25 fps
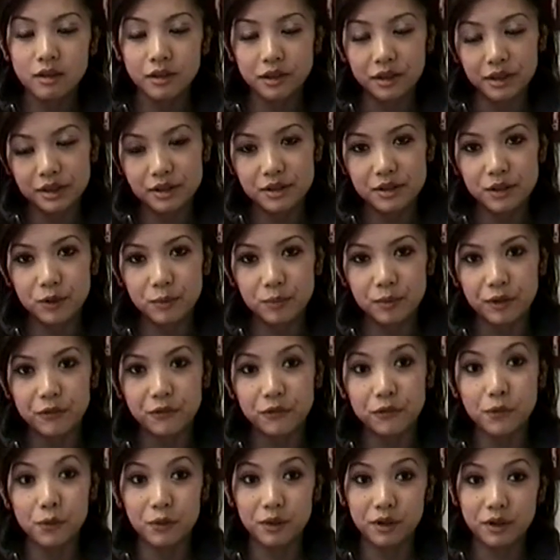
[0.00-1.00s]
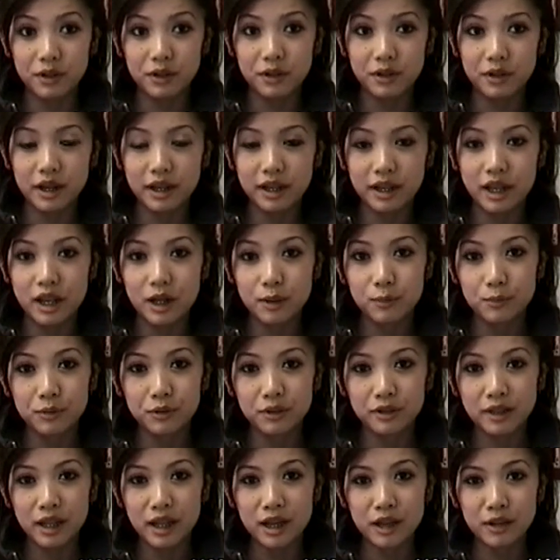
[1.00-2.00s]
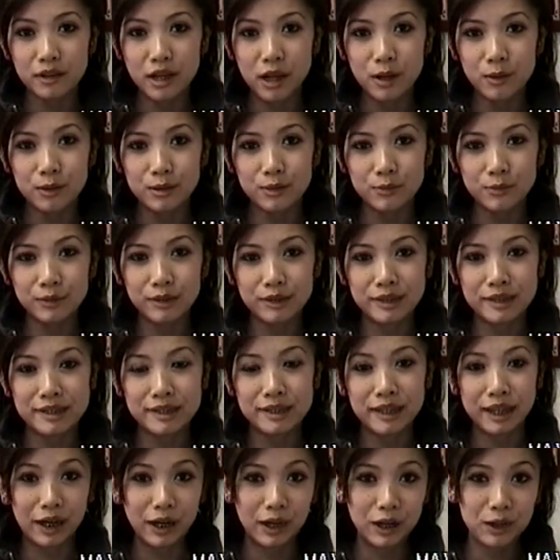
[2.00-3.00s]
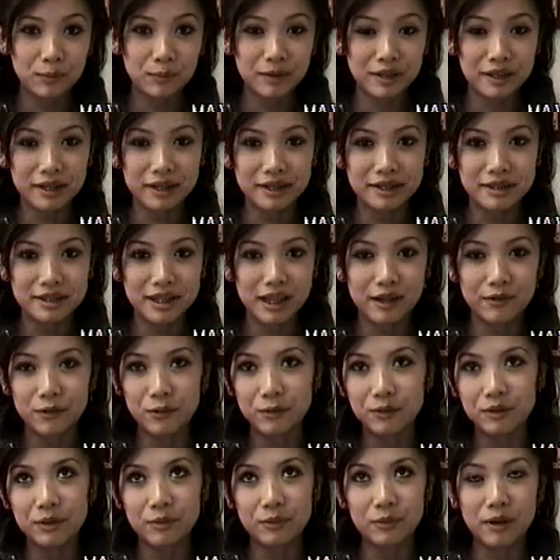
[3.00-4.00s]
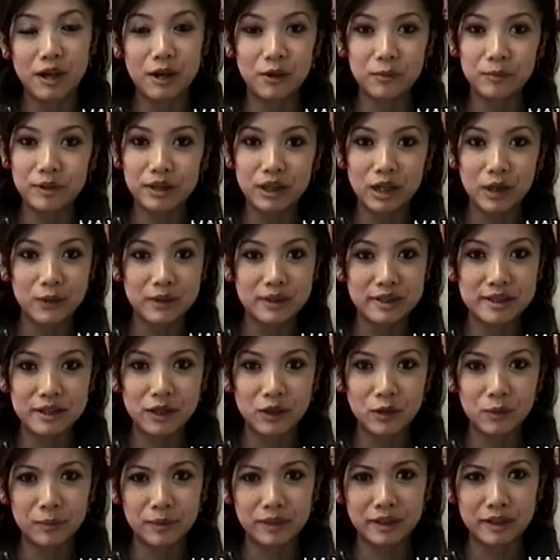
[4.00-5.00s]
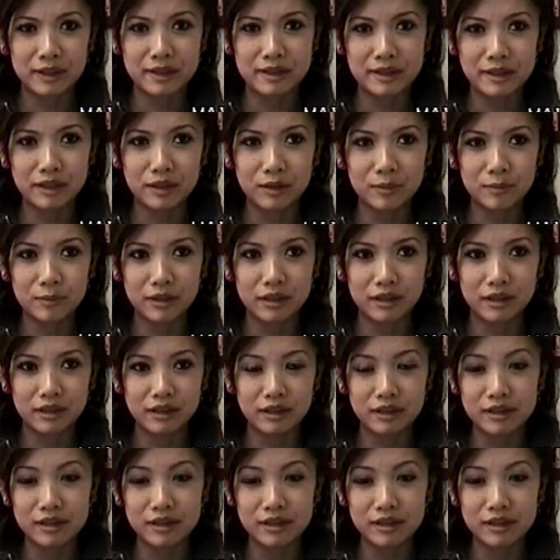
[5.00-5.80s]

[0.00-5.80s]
Okay, so before I got it pulled out, I was really scared because everyone around me always told me it's gonna be,